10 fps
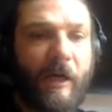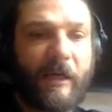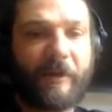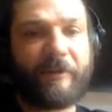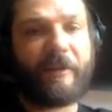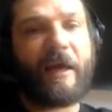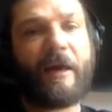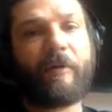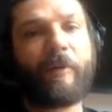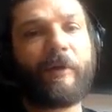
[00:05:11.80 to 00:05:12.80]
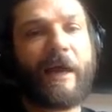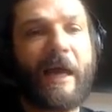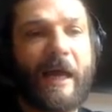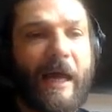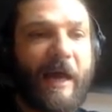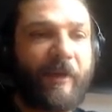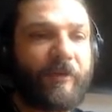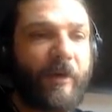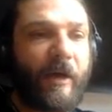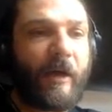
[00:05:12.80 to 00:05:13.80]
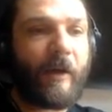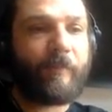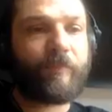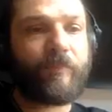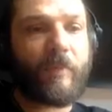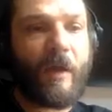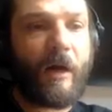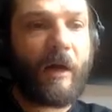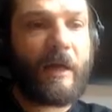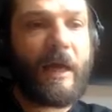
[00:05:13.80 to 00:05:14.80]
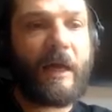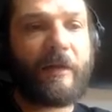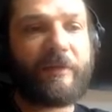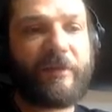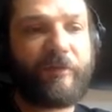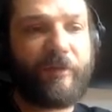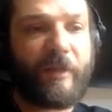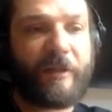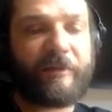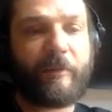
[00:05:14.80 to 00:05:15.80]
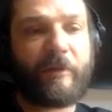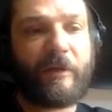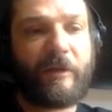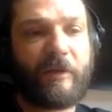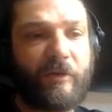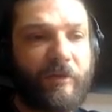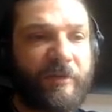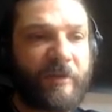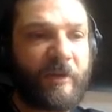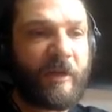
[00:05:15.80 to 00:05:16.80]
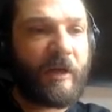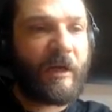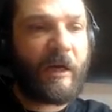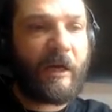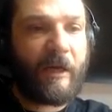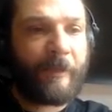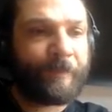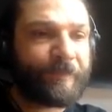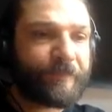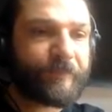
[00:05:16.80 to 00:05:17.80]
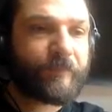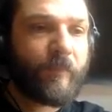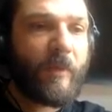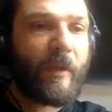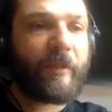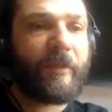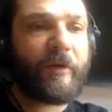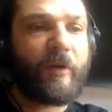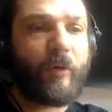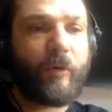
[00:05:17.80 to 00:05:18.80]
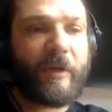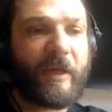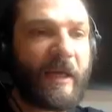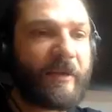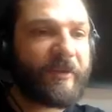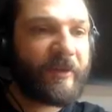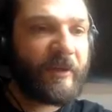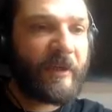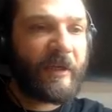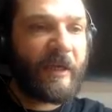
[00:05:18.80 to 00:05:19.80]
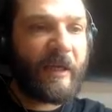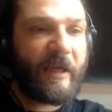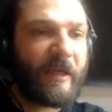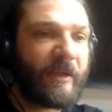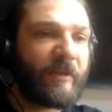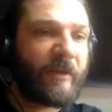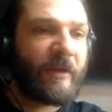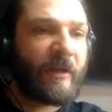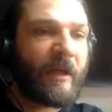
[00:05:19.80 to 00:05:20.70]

Okay, so now I want to add a hi-hat. So for this, I'm going to use the core kit in